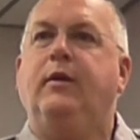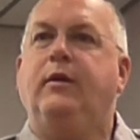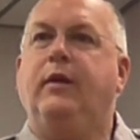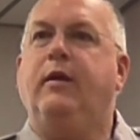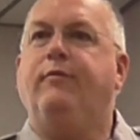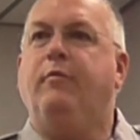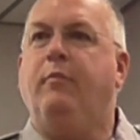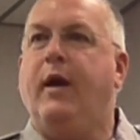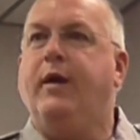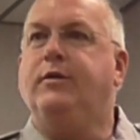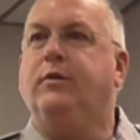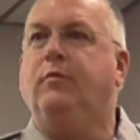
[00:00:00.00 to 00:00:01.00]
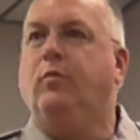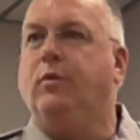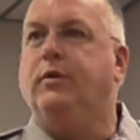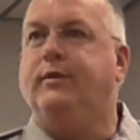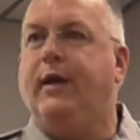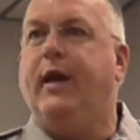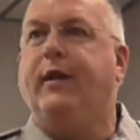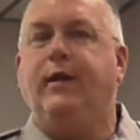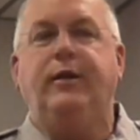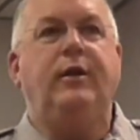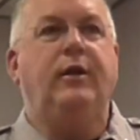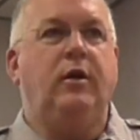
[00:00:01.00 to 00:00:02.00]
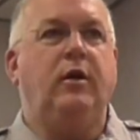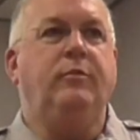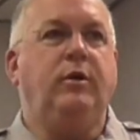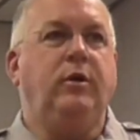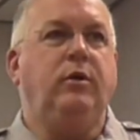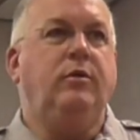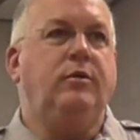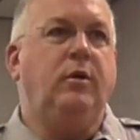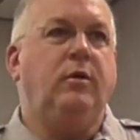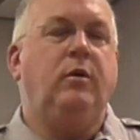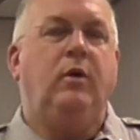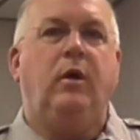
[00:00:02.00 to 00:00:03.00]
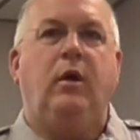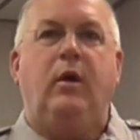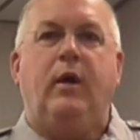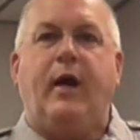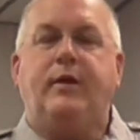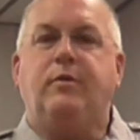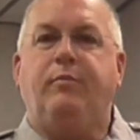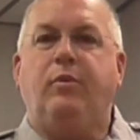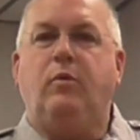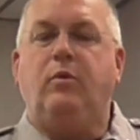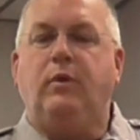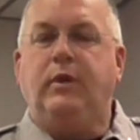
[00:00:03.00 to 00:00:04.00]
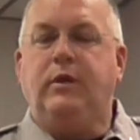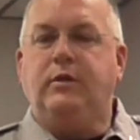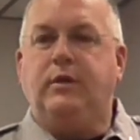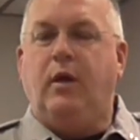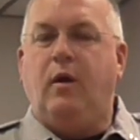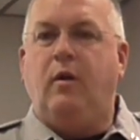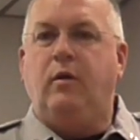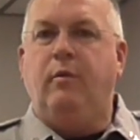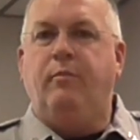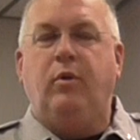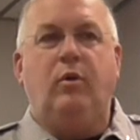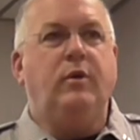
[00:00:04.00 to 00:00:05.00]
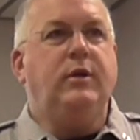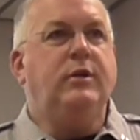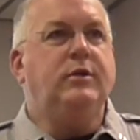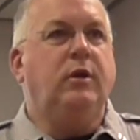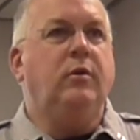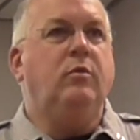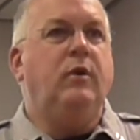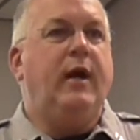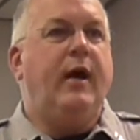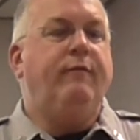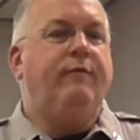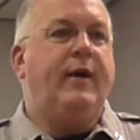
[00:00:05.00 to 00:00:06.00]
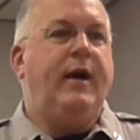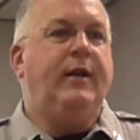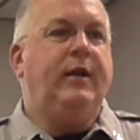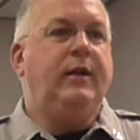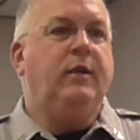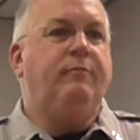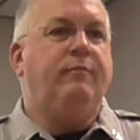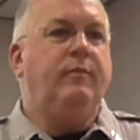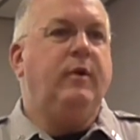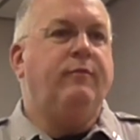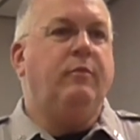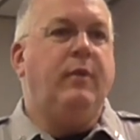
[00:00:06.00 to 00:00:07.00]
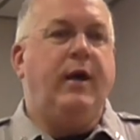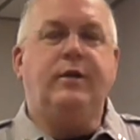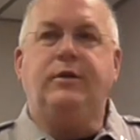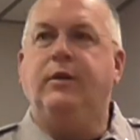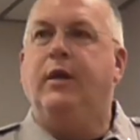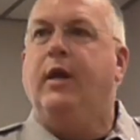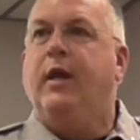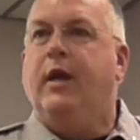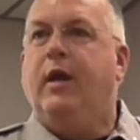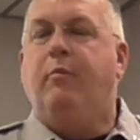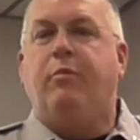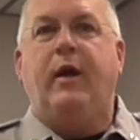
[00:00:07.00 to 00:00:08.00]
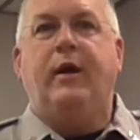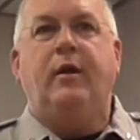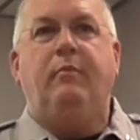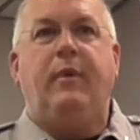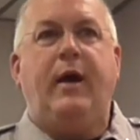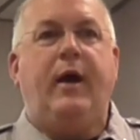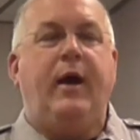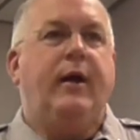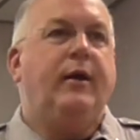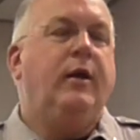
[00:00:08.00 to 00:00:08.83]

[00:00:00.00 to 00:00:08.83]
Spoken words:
the information where it's at, it doesn't come to you. So I support these employees in going out and finding that information and bringing it back.